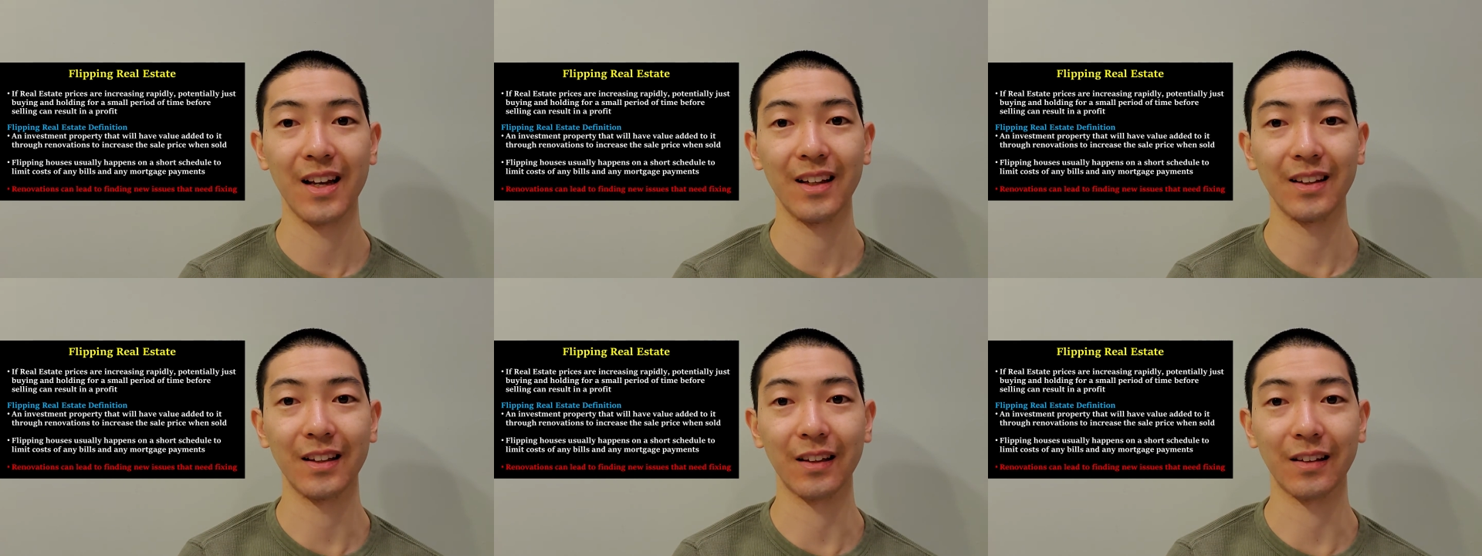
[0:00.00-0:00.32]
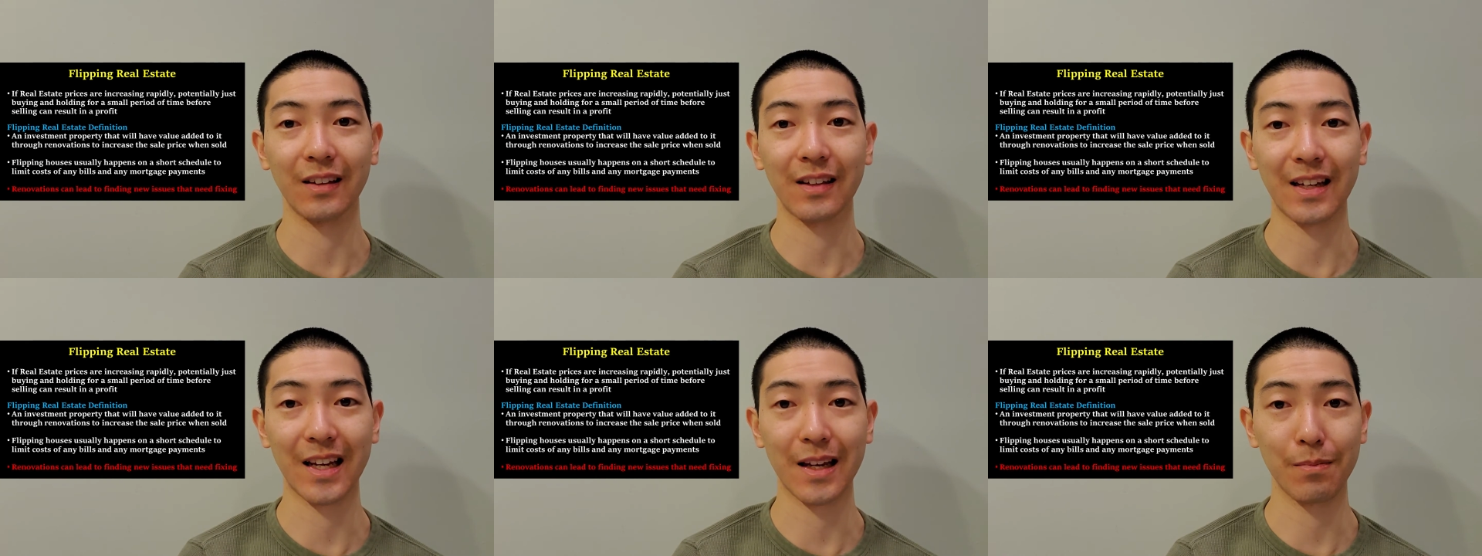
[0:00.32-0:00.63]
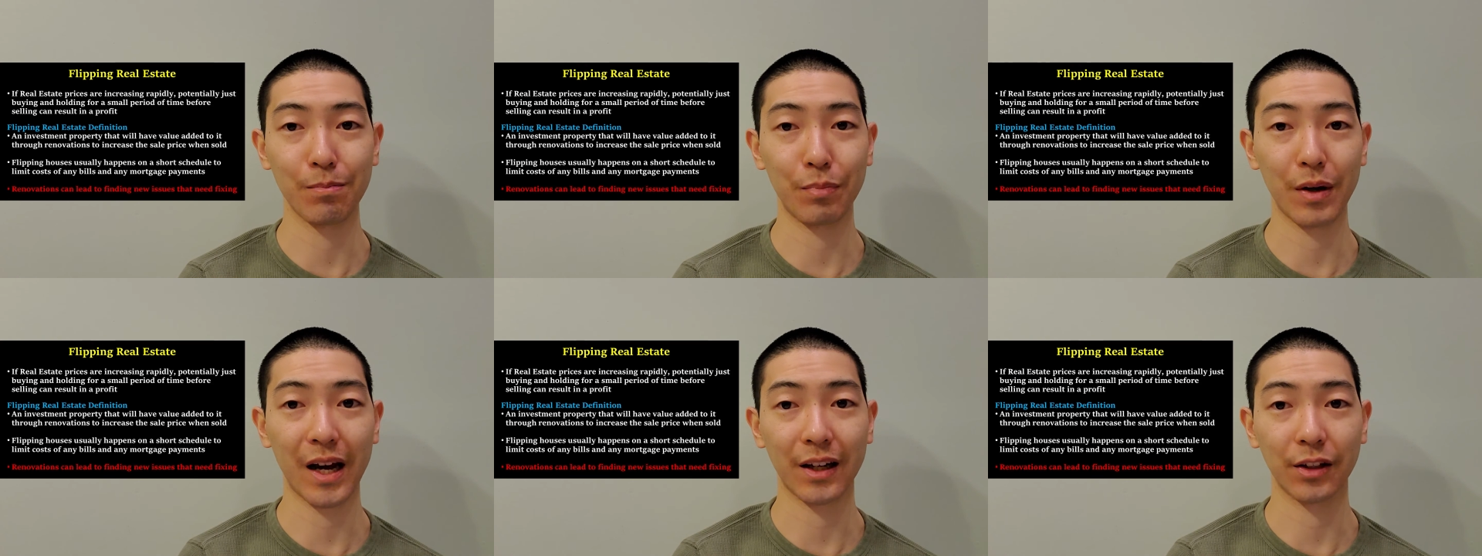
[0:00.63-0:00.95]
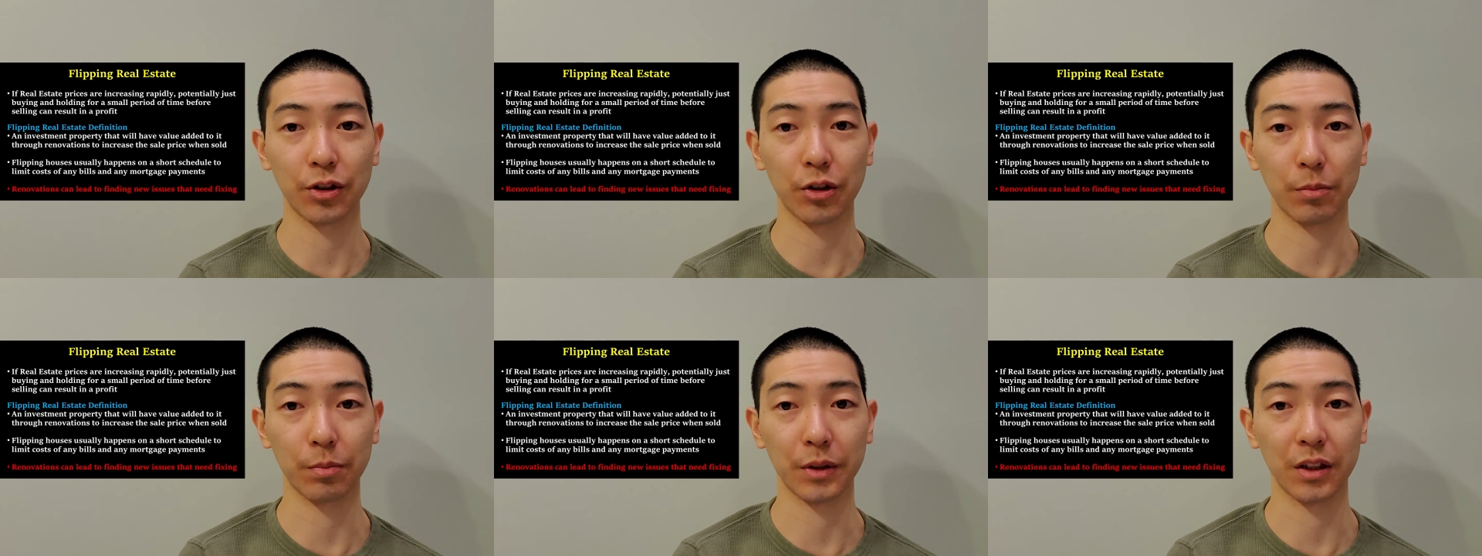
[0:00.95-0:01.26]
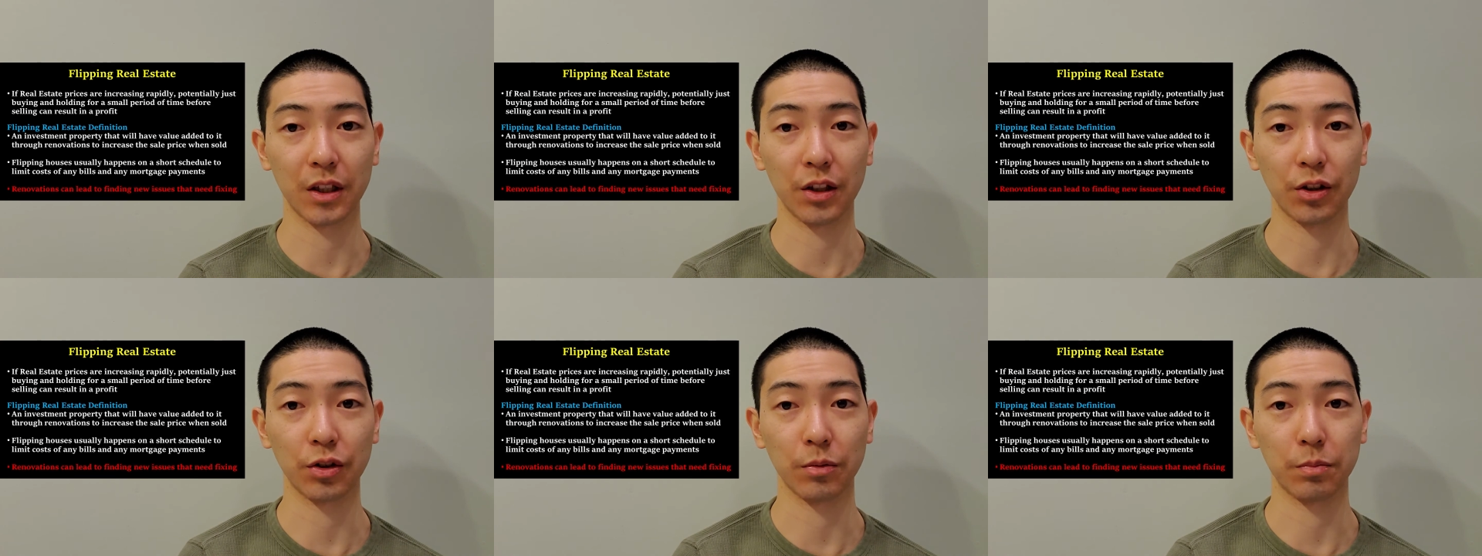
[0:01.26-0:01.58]
that could impact your
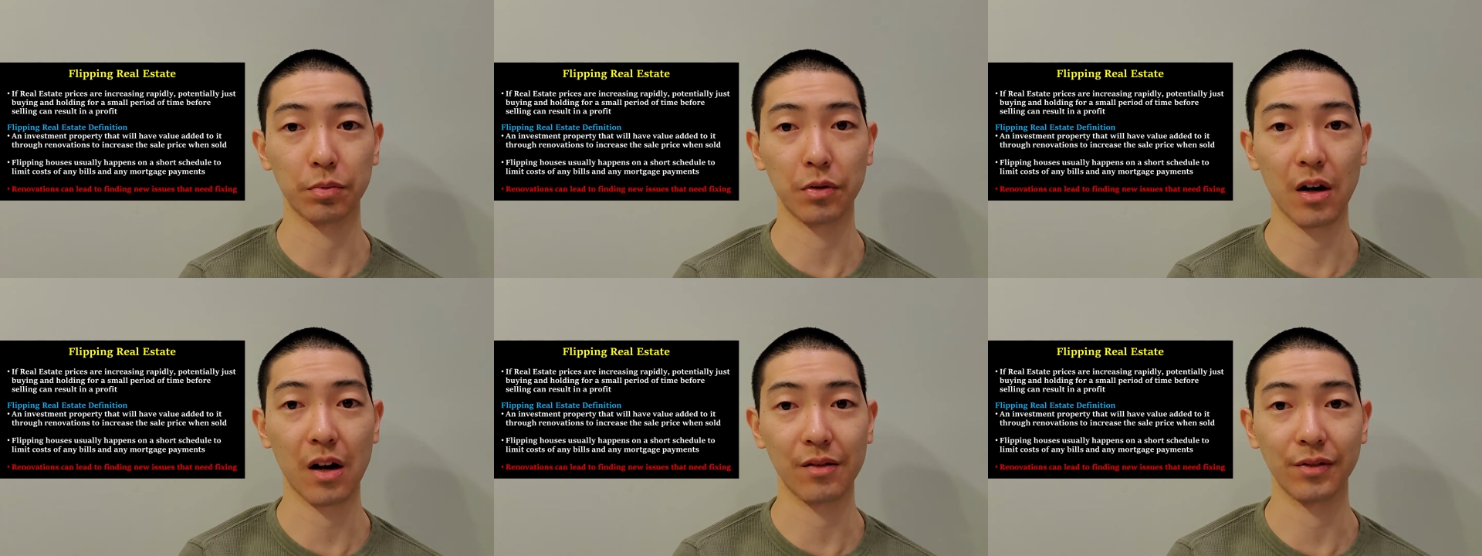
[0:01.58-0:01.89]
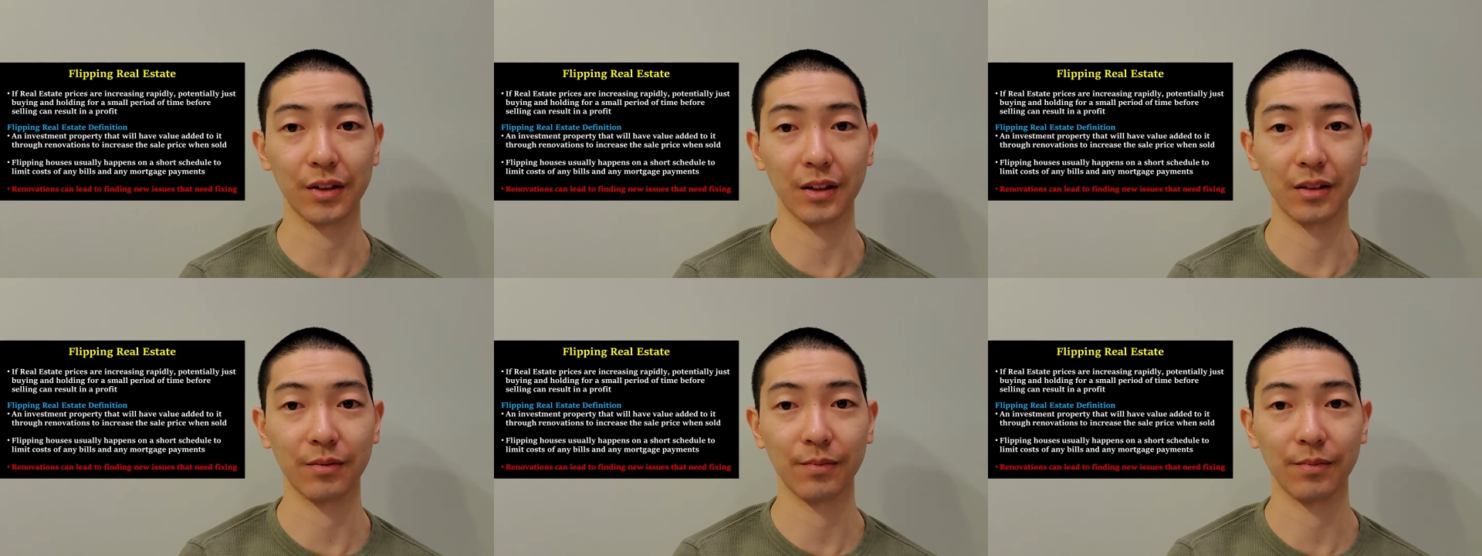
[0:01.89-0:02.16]
potential profit.